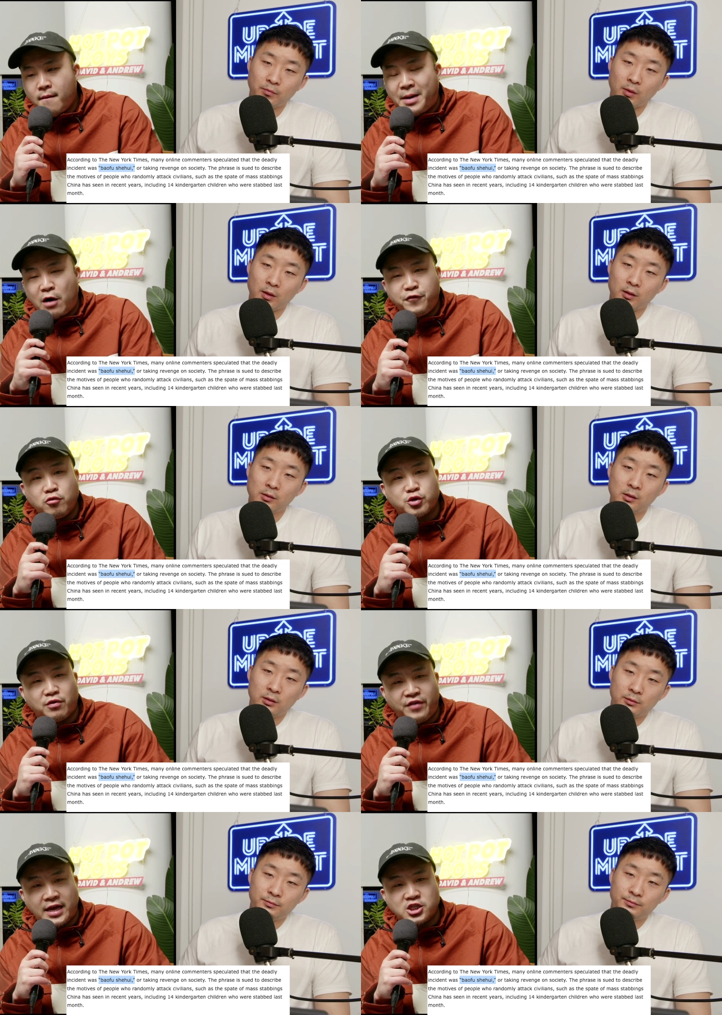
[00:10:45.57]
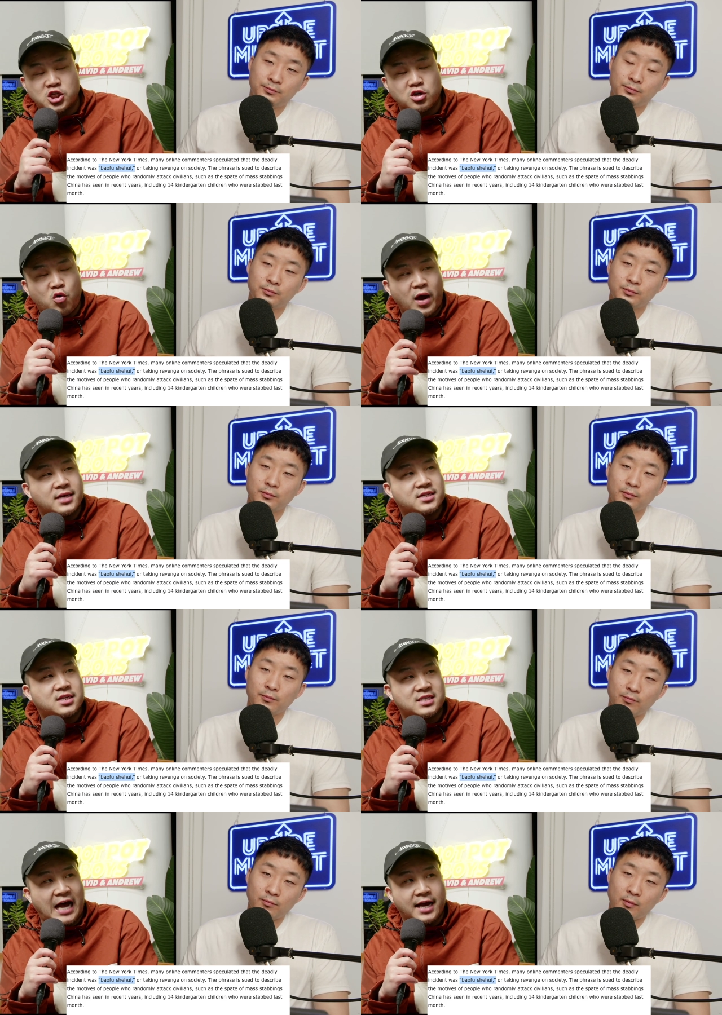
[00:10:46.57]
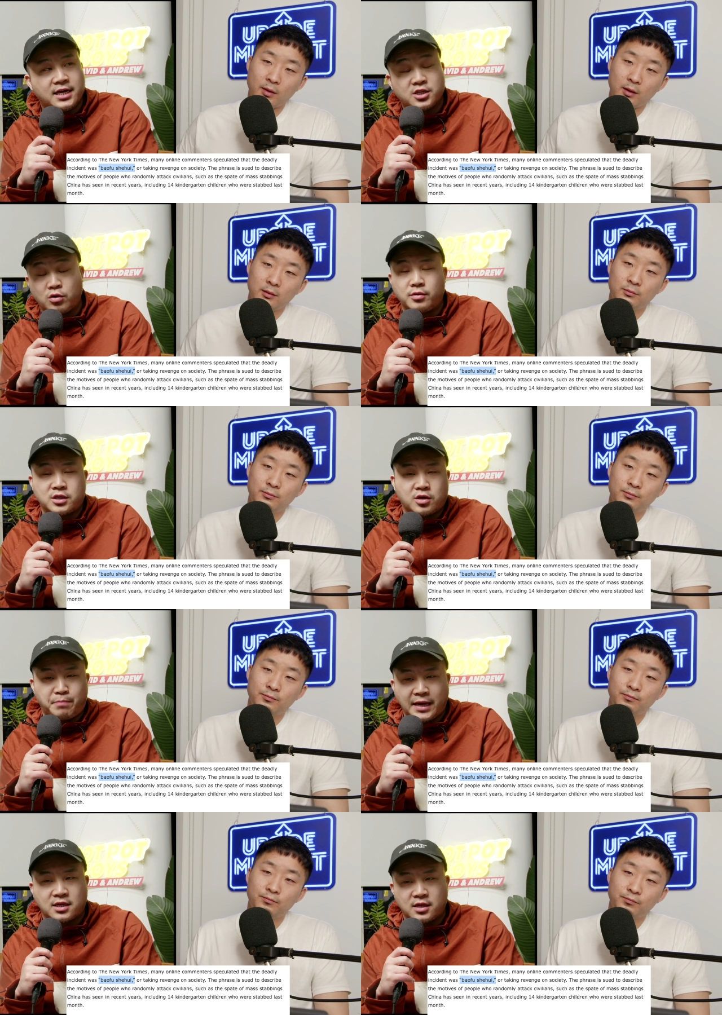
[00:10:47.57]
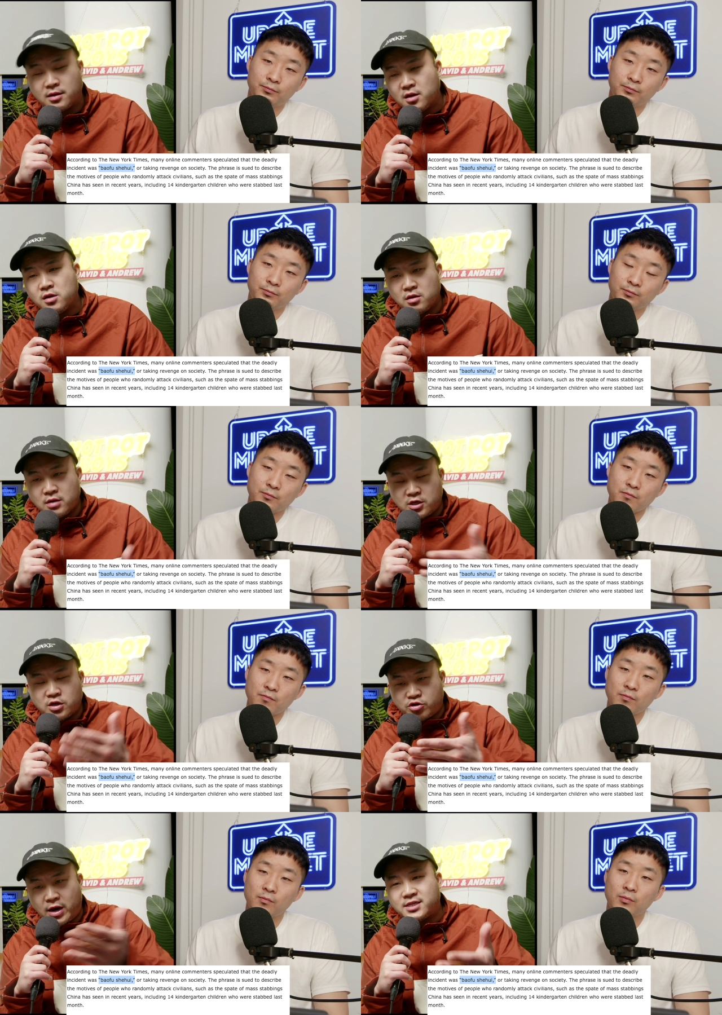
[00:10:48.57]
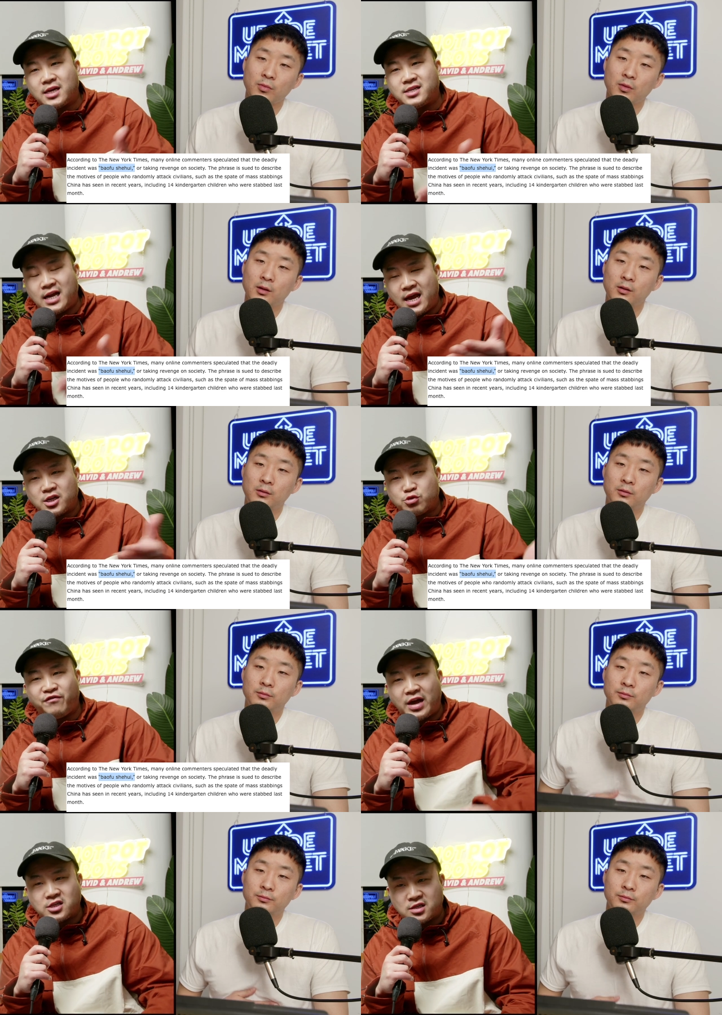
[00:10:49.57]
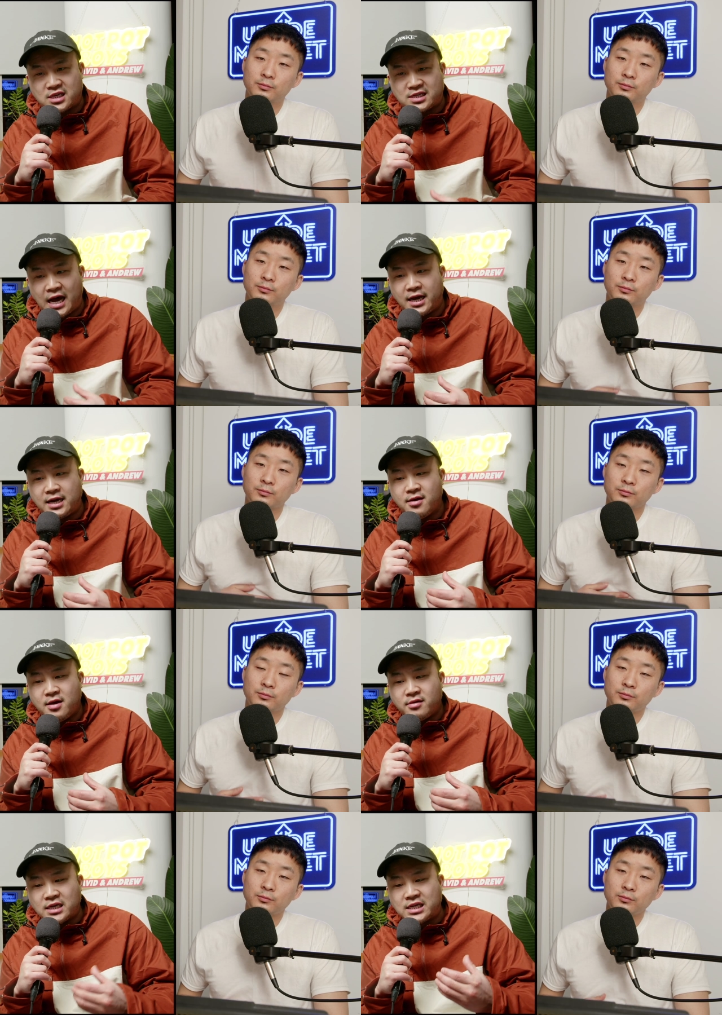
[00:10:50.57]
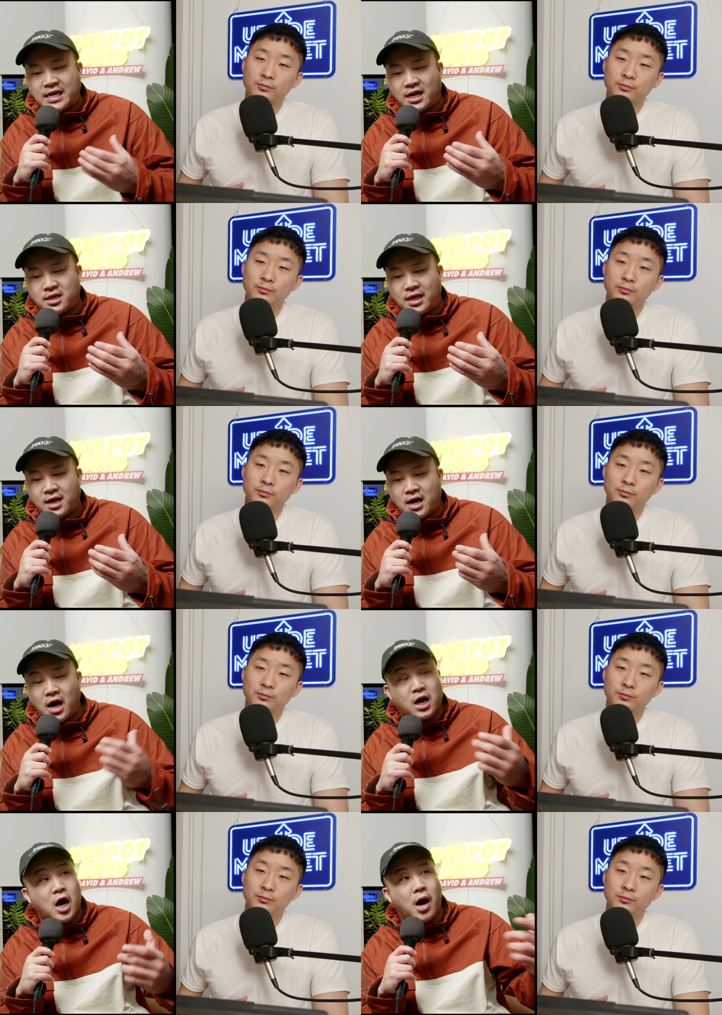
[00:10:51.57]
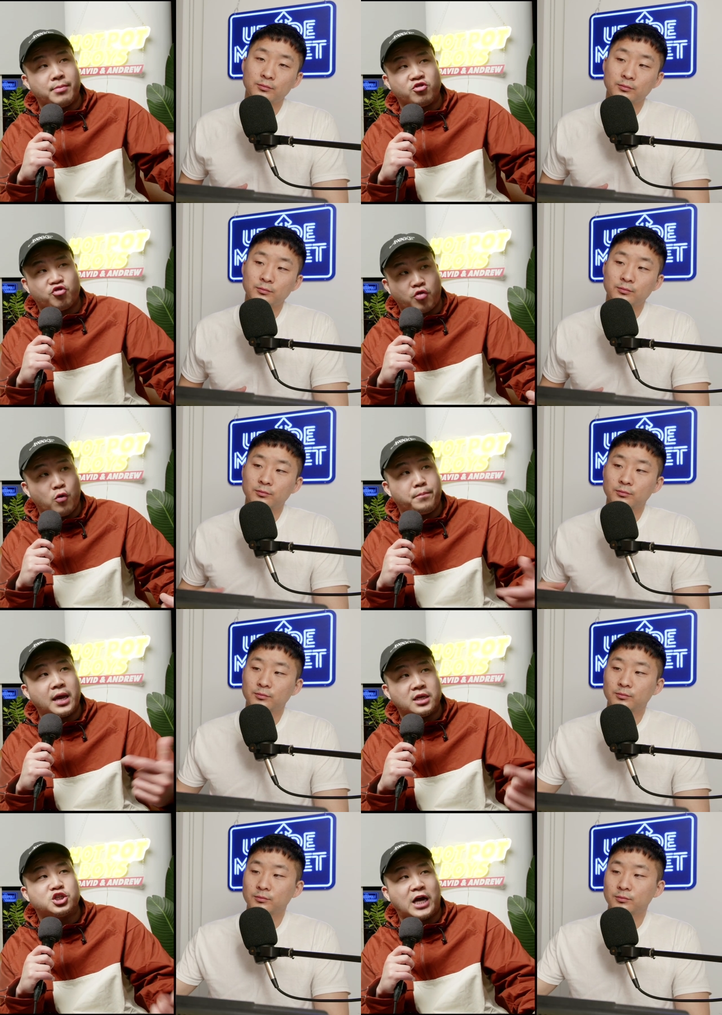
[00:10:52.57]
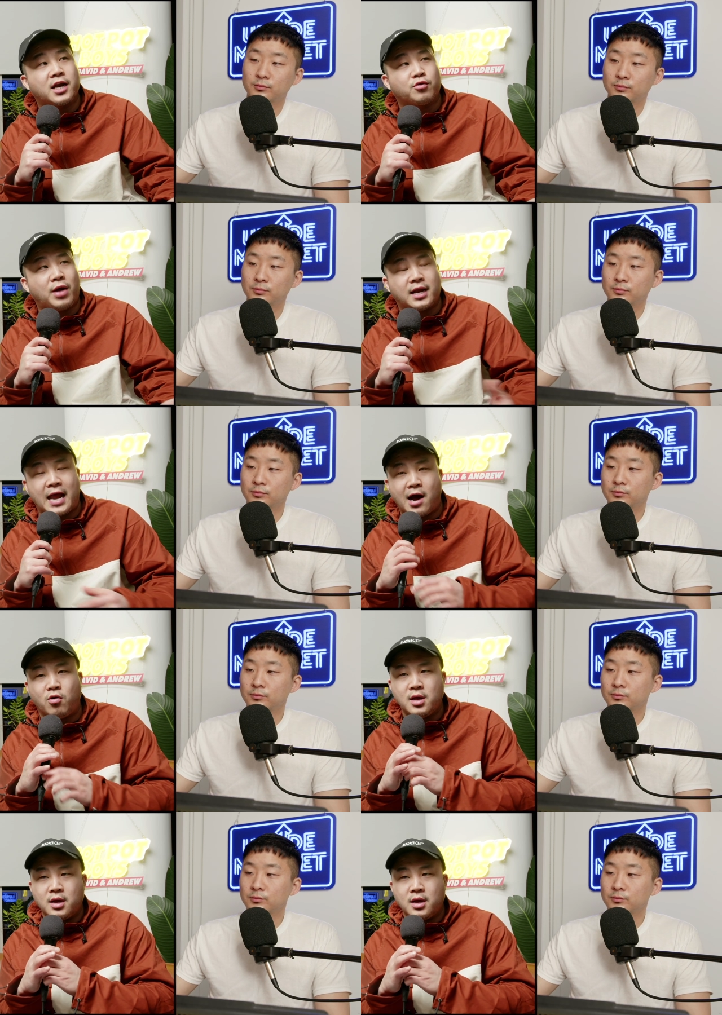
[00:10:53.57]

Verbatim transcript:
Speaker 1: Baofu is revenge. Shehui is society. So it's basically, it translates in English, revenge on society. This is actually like a common trope in China right now.